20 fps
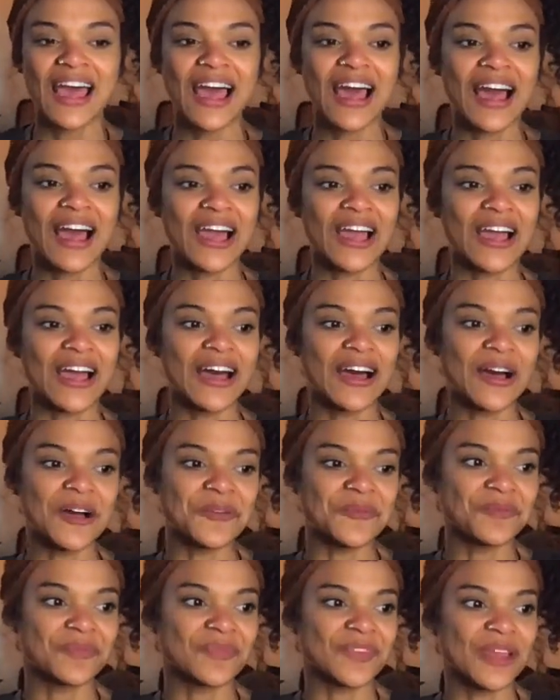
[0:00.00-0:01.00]

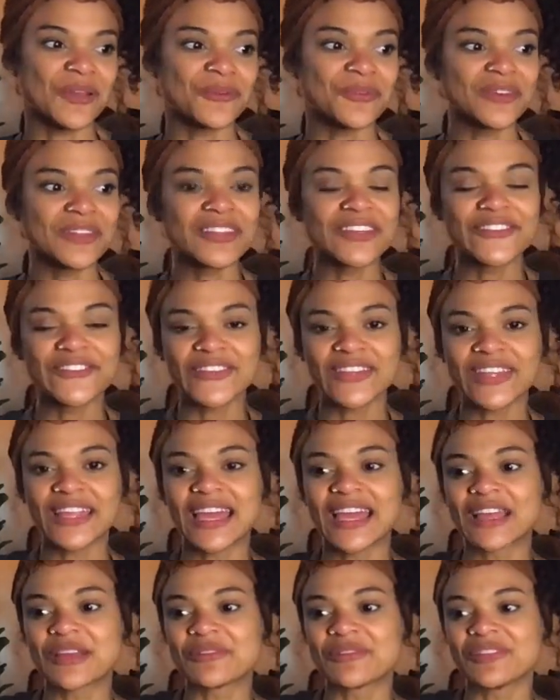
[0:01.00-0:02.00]
I really feel
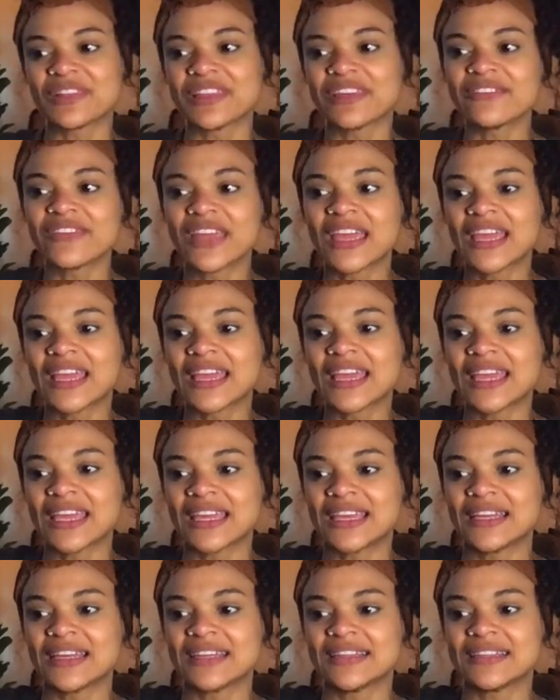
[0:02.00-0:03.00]
like living
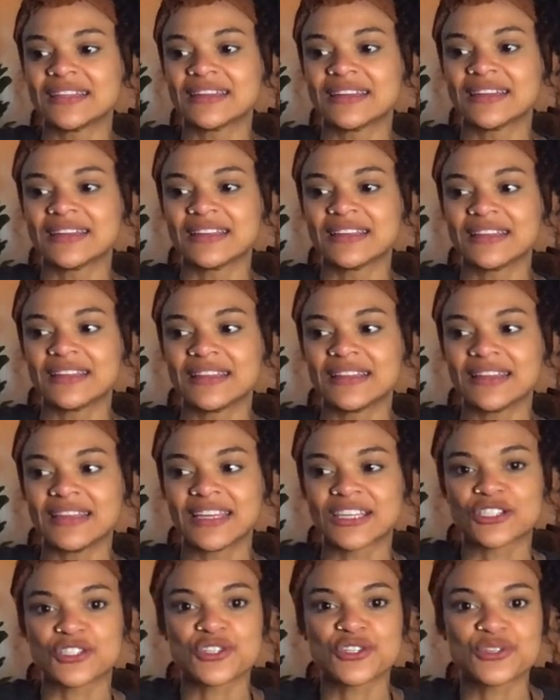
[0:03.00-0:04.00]
in
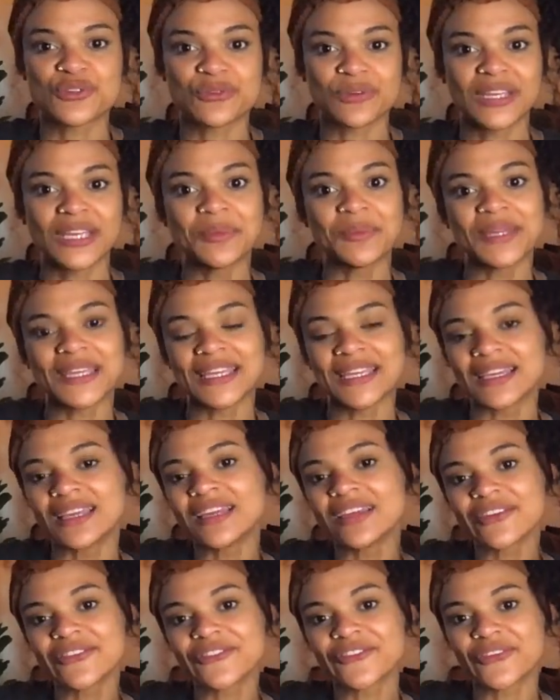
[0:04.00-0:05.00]
extreme
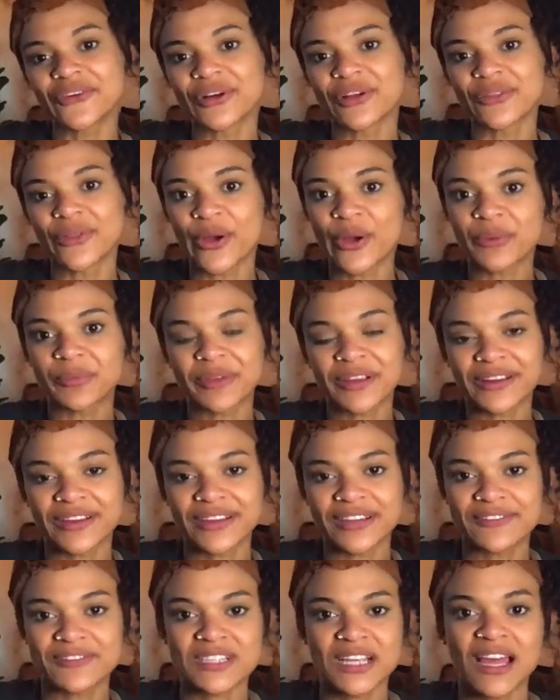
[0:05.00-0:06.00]
heat for a long period
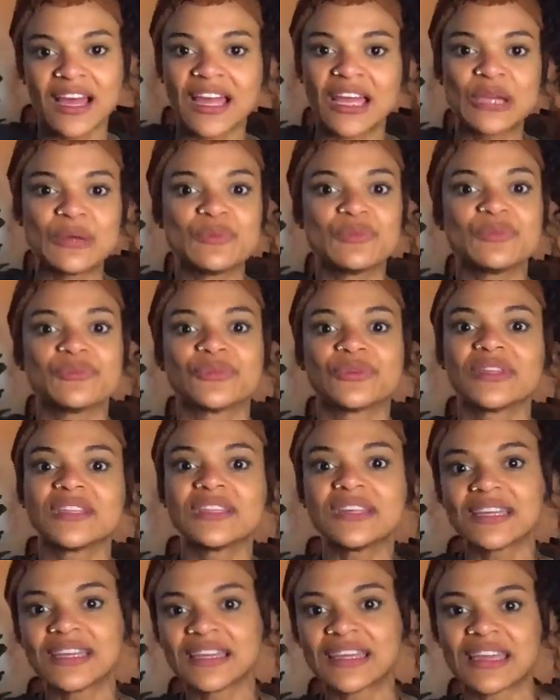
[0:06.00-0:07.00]
of time
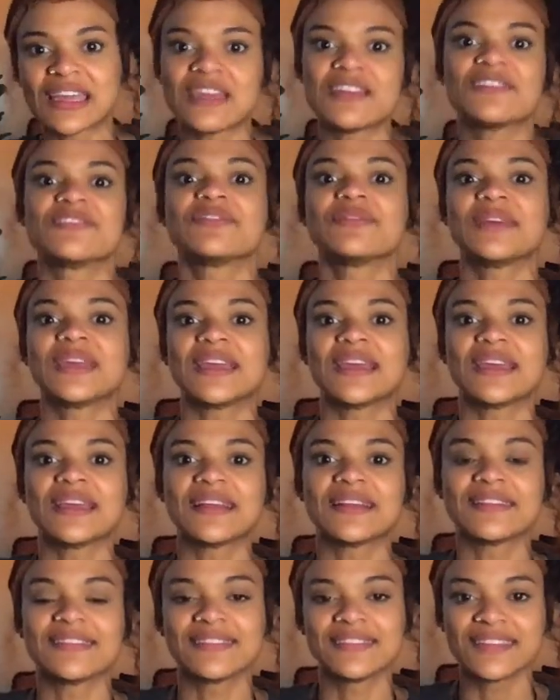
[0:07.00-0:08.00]
really gave
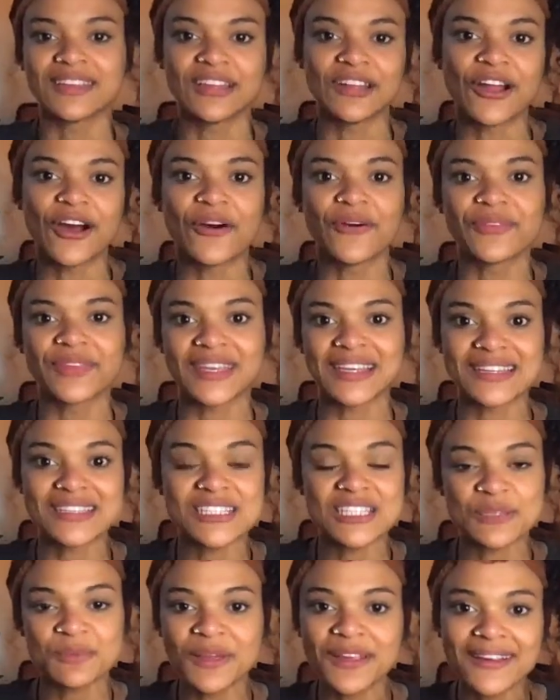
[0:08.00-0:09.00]
me, the
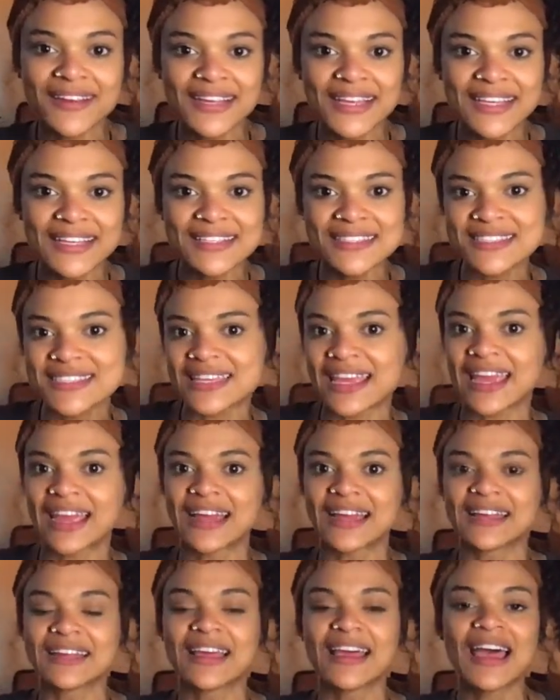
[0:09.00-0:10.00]
experience,
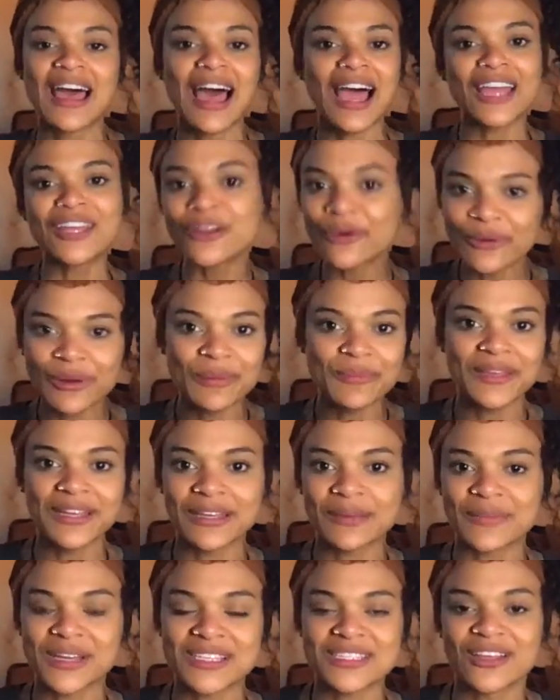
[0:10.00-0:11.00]
and I know what I'm
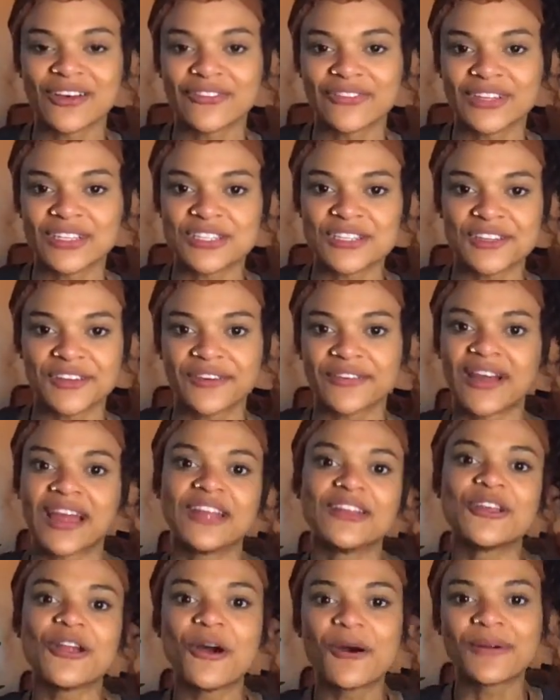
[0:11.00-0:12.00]
getting myself into. I
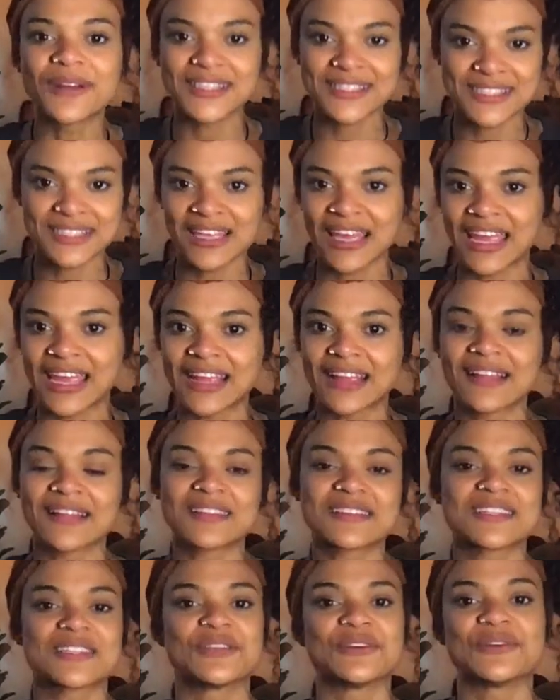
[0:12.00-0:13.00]
know what it's like
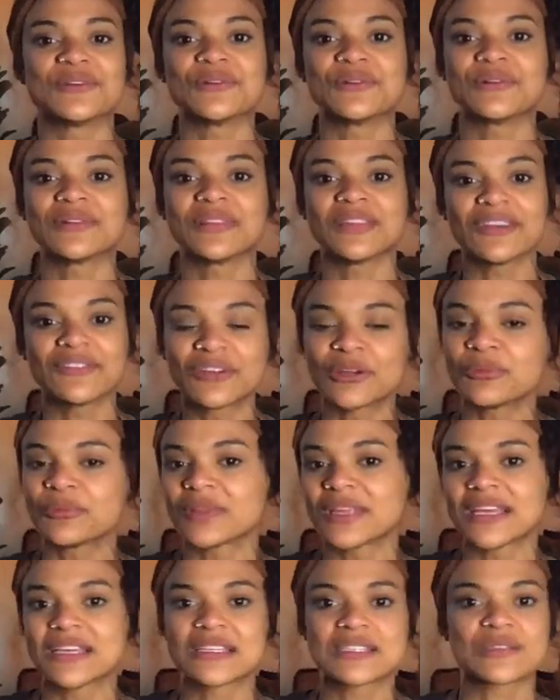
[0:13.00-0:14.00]
to live in a
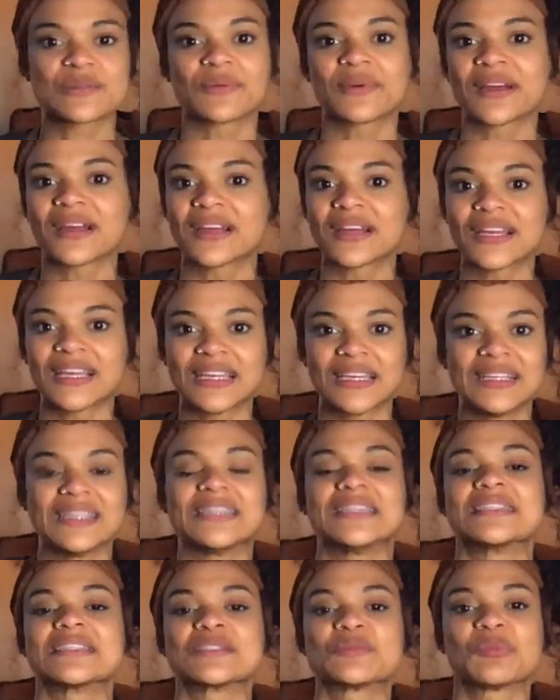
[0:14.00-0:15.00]
place where it
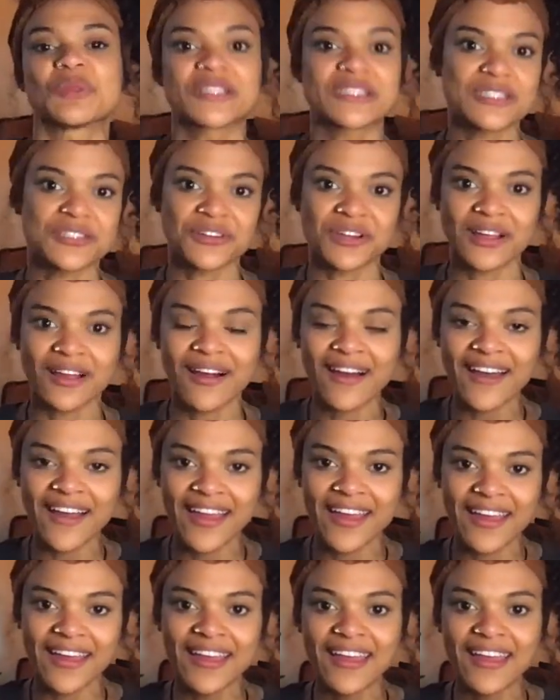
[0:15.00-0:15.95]
is blistering hot,